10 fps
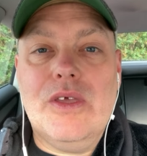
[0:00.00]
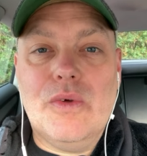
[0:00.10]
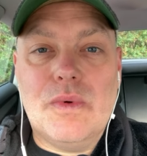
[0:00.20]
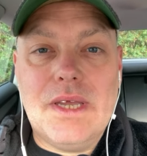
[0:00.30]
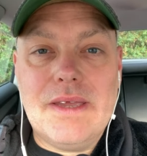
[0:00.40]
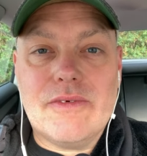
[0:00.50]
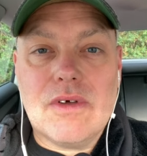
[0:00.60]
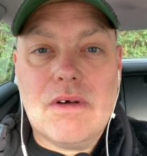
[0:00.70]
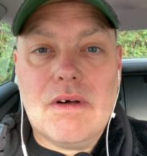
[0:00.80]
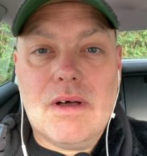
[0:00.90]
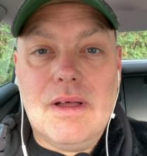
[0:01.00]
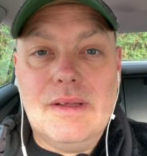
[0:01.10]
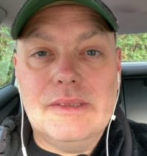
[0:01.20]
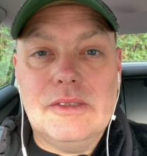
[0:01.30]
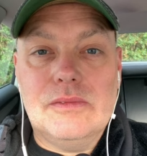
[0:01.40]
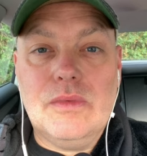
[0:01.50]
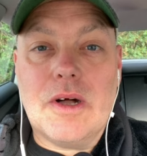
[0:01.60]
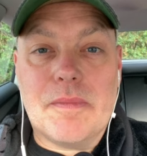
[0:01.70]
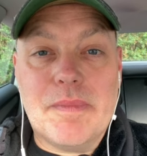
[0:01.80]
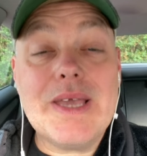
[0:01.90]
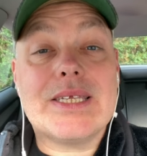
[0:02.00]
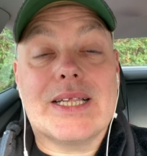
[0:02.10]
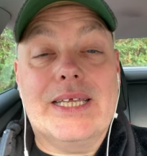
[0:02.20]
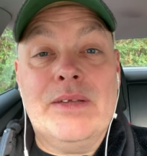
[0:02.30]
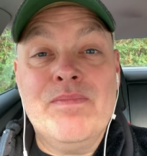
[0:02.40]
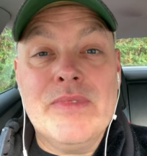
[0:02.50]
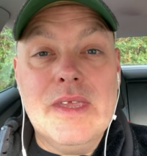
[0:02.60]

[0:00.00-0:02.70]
We've got, well, basically,